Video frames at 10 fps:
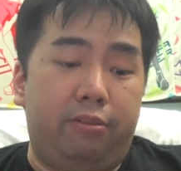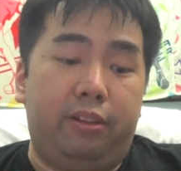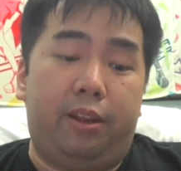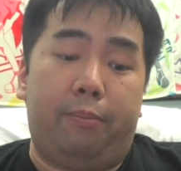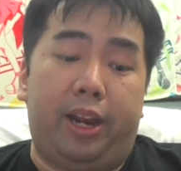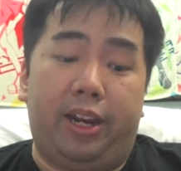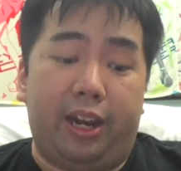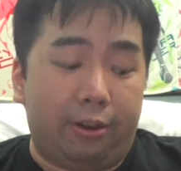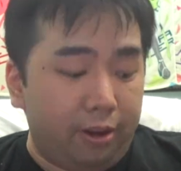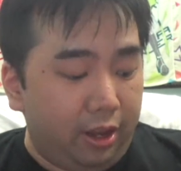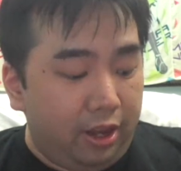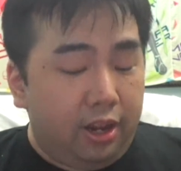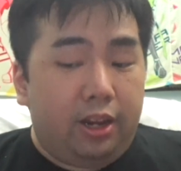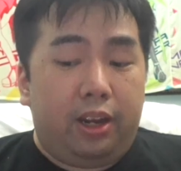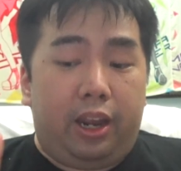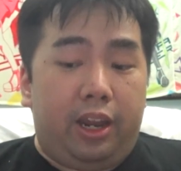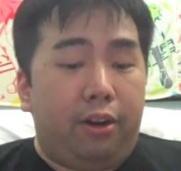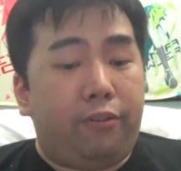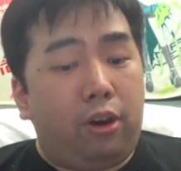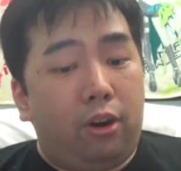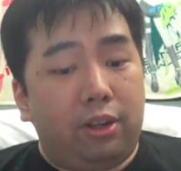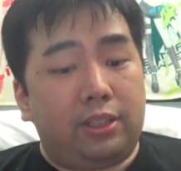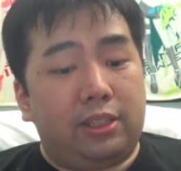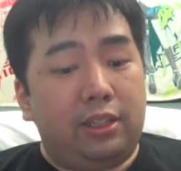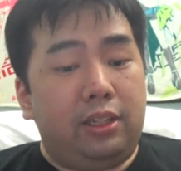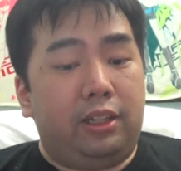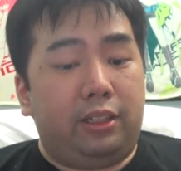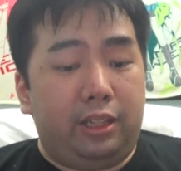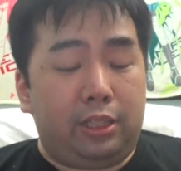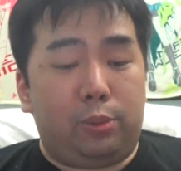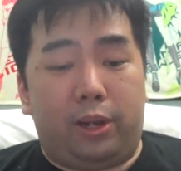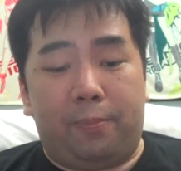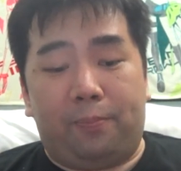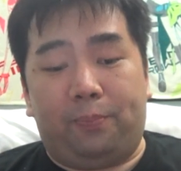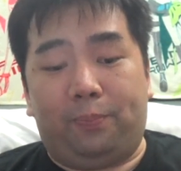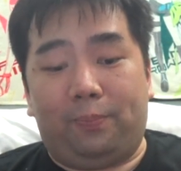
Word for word: with that by now. And of course, this one,